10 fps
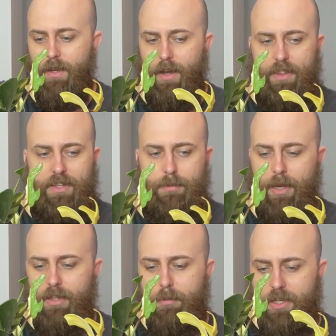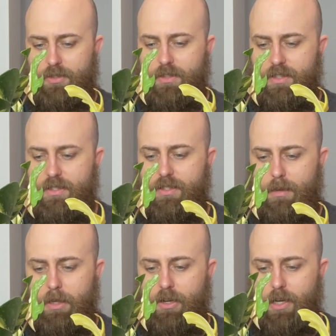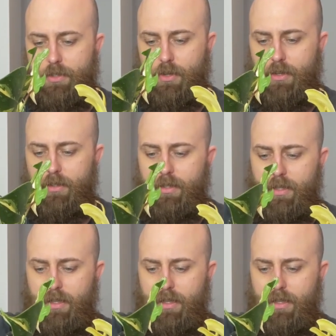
I think it's mainly because it's in semi-hydro,